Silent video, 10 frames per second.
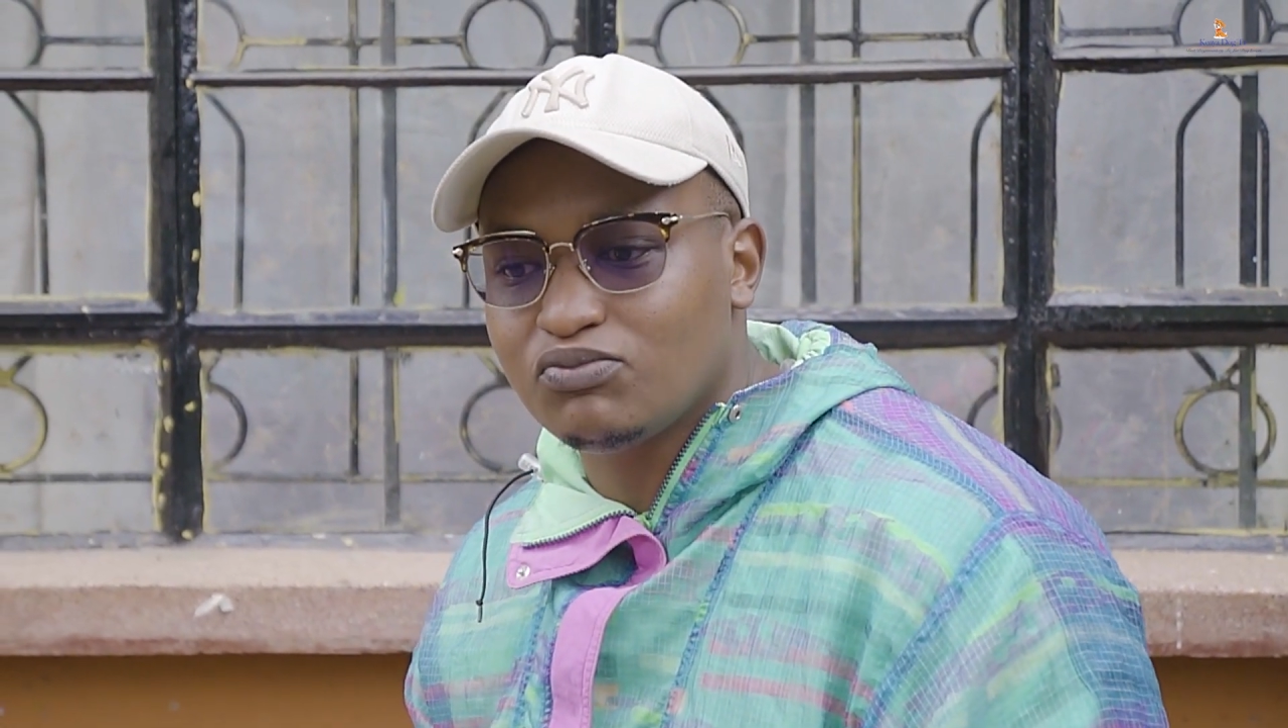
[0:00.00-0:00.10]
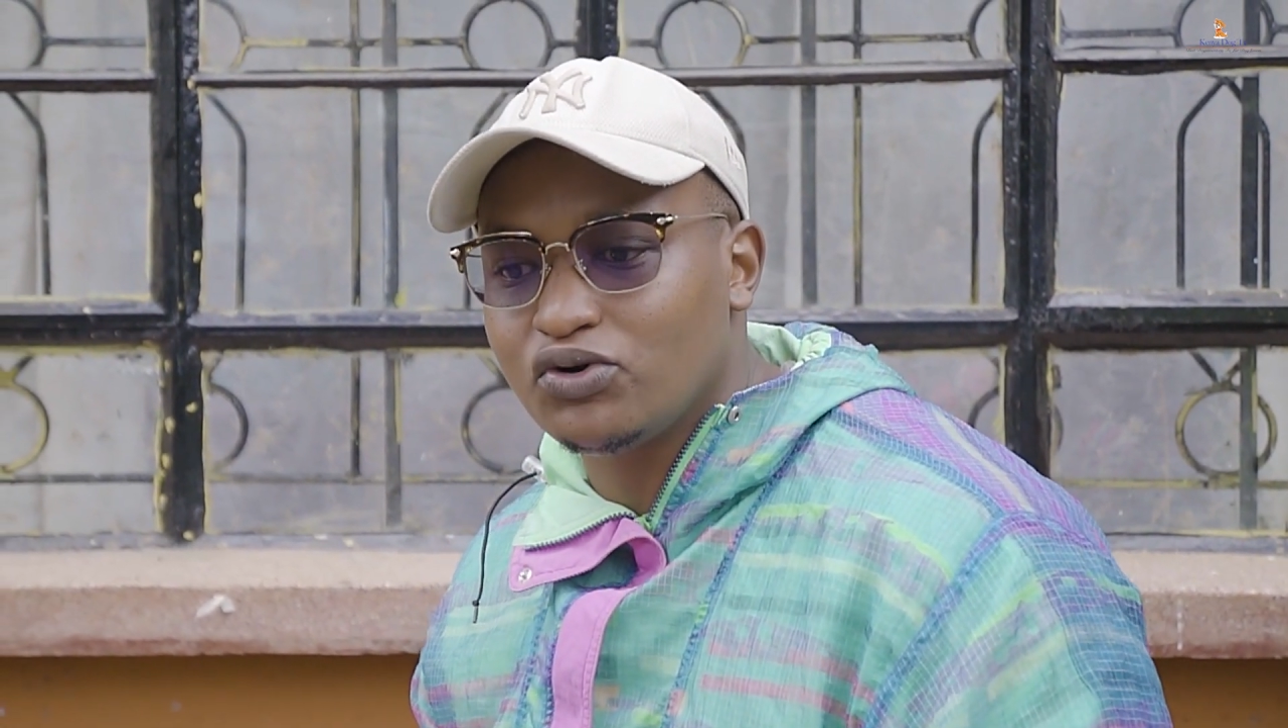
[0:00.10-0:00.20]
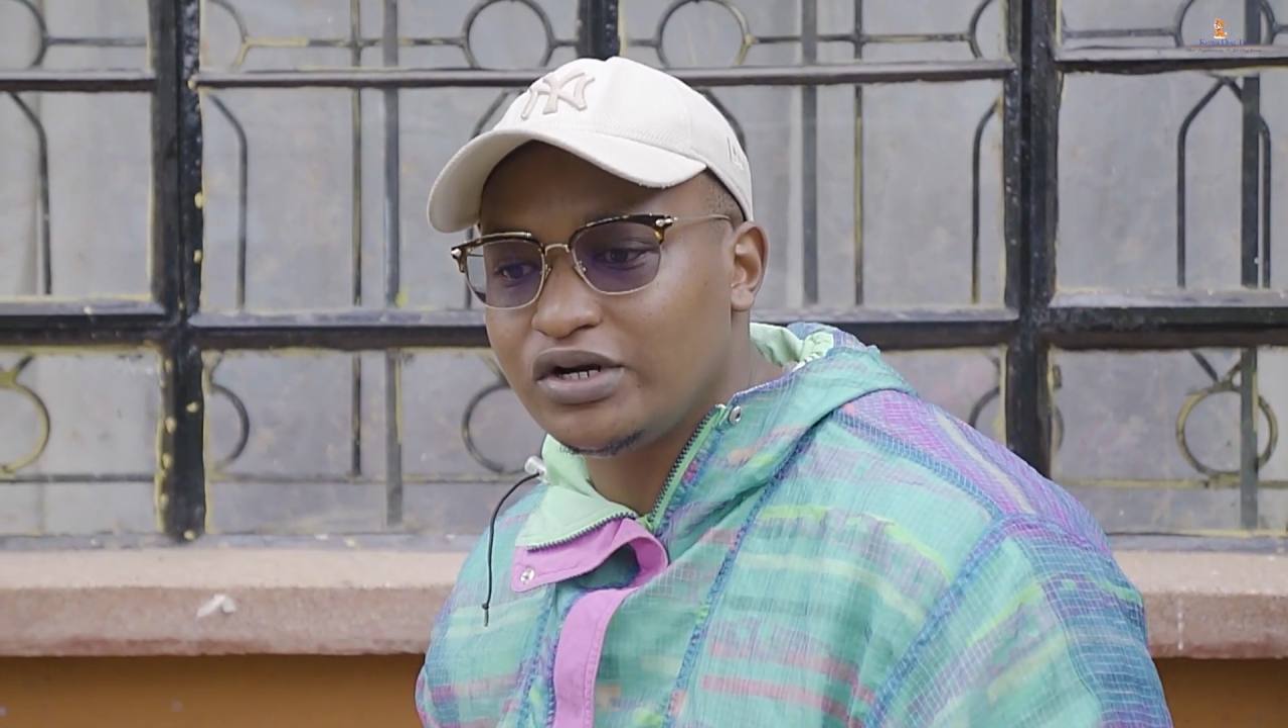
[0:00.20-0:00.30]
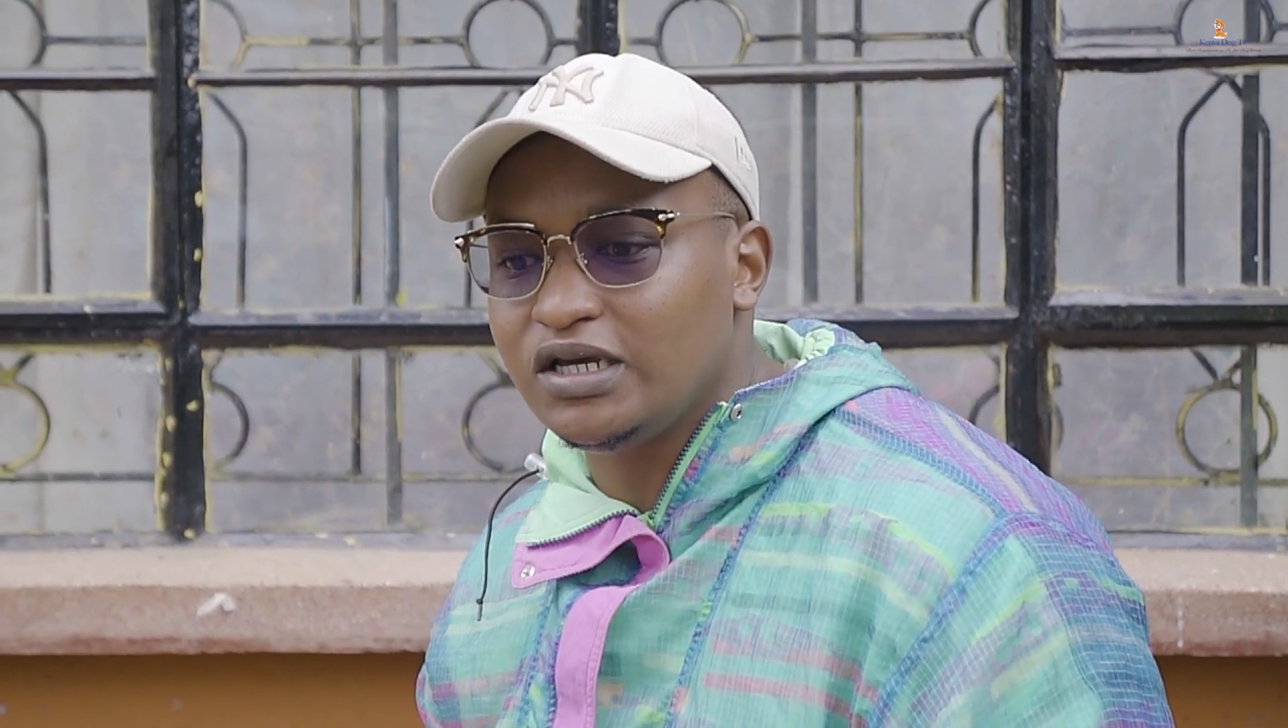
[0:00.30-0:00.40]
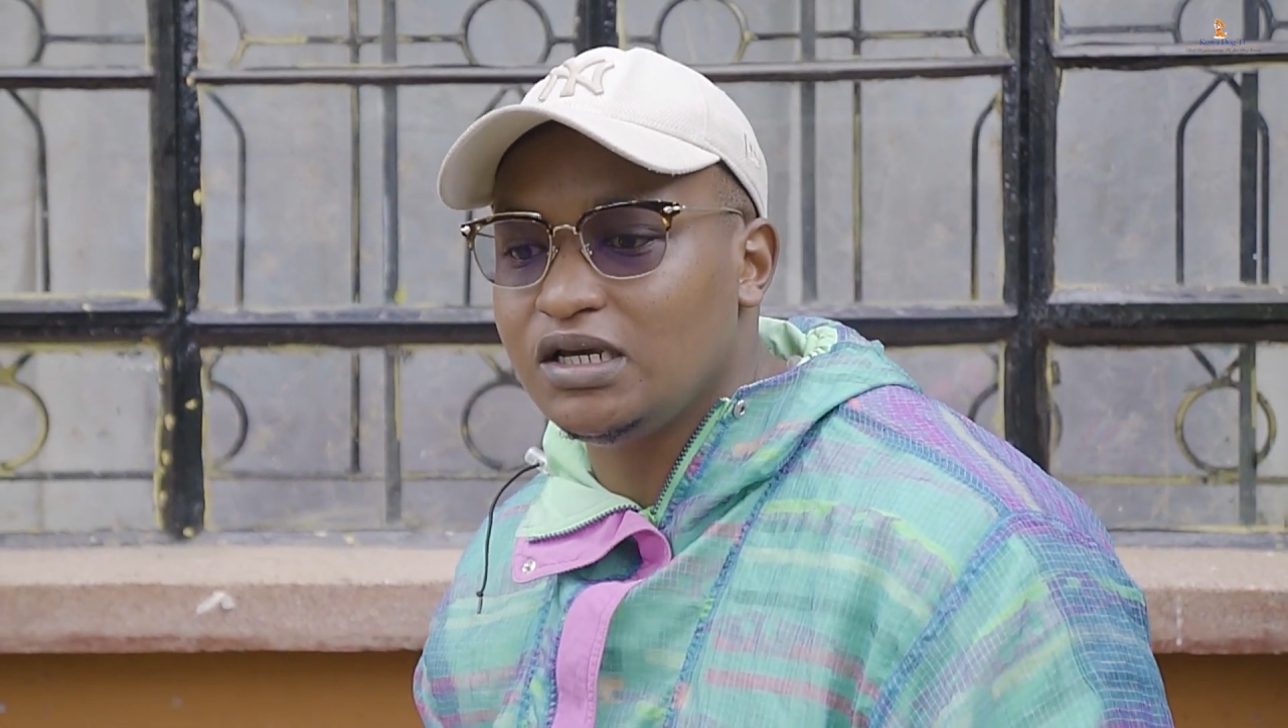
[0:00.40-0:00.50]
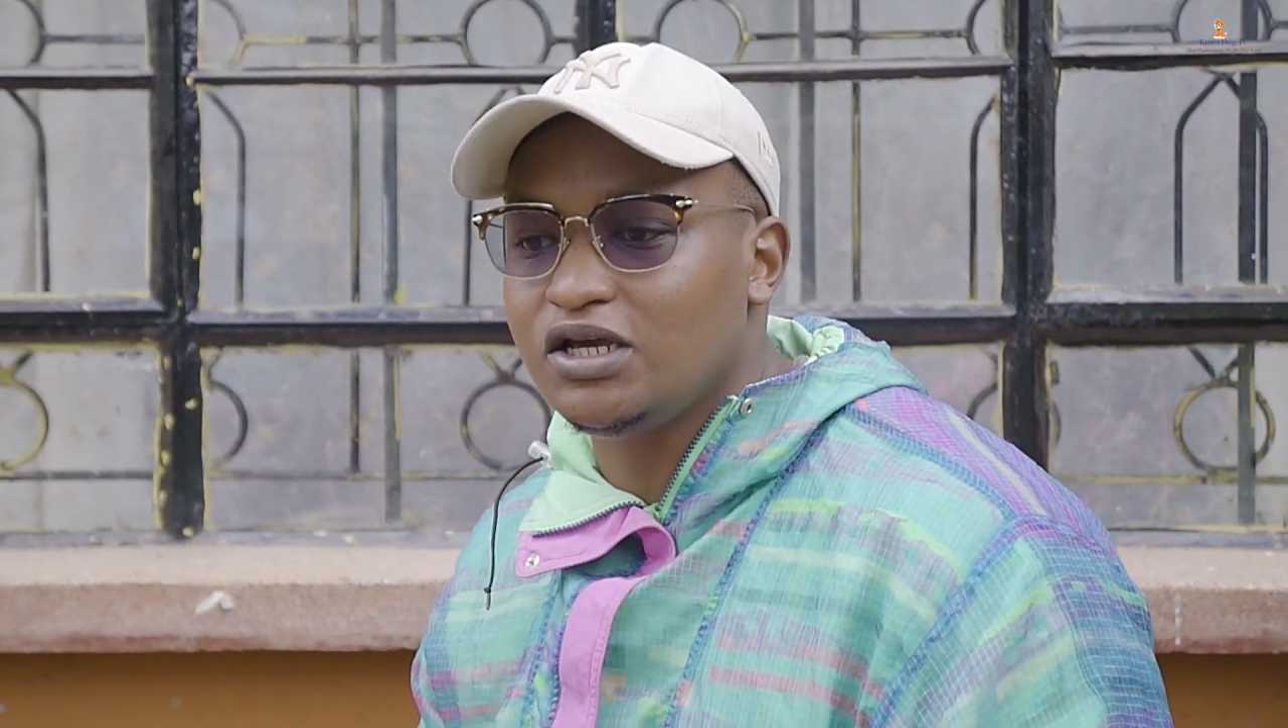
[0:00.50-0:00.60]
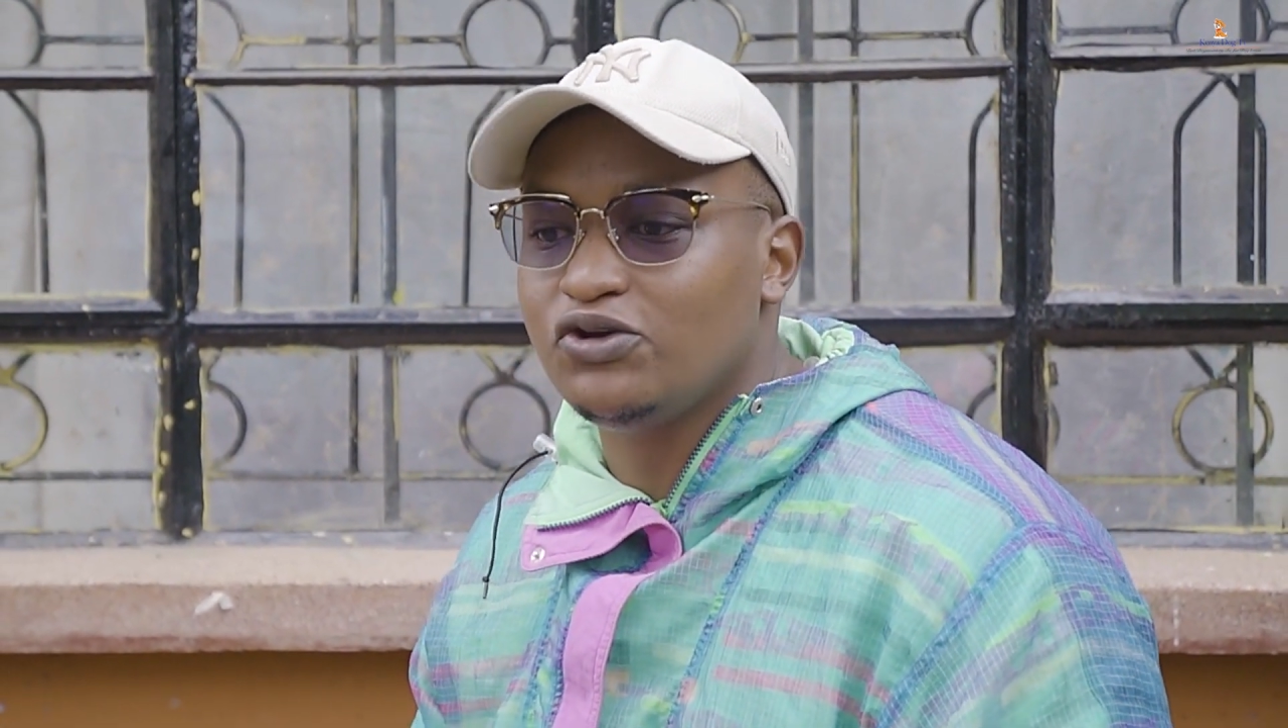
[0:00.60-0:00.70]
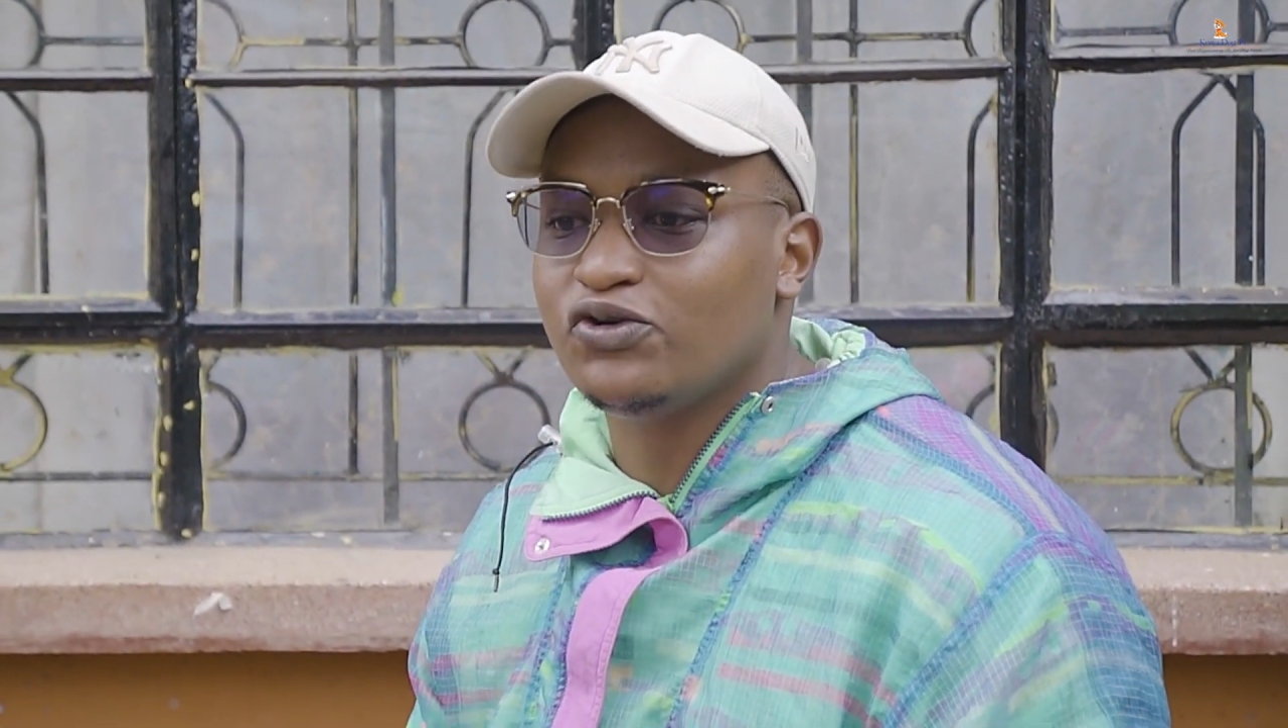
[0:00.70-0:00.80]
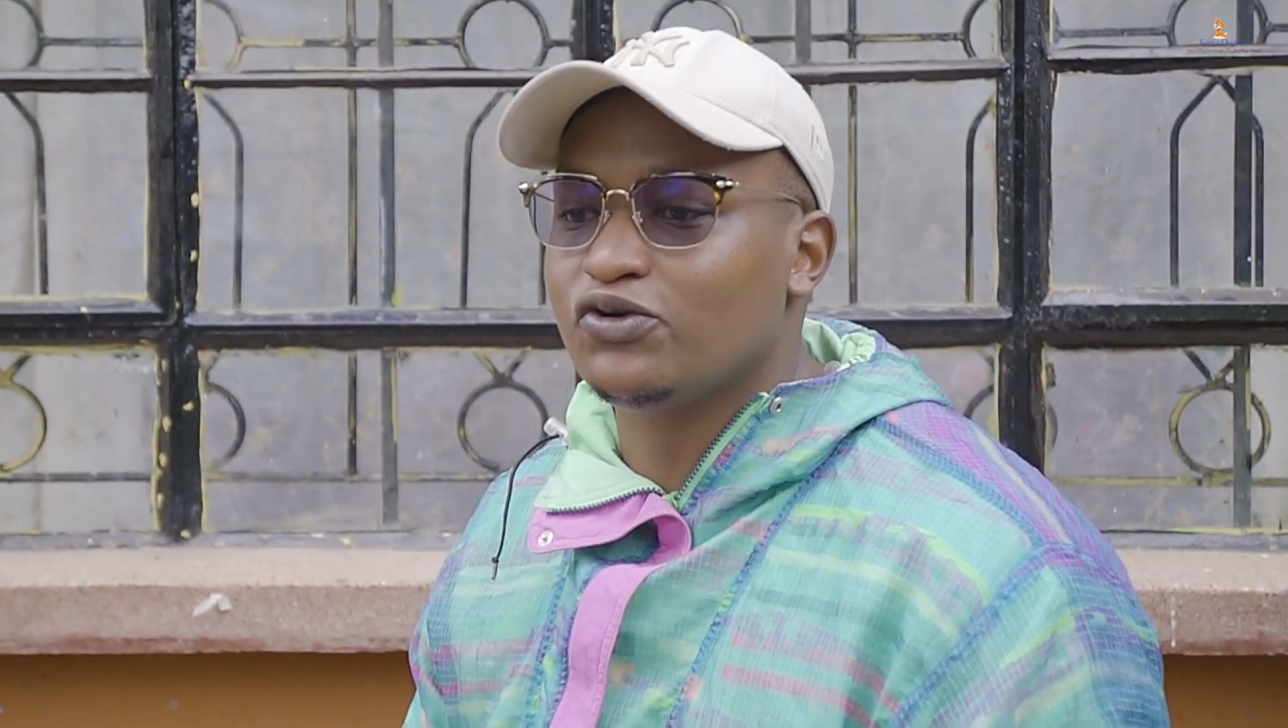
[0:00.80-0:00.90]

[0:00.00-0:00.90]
body,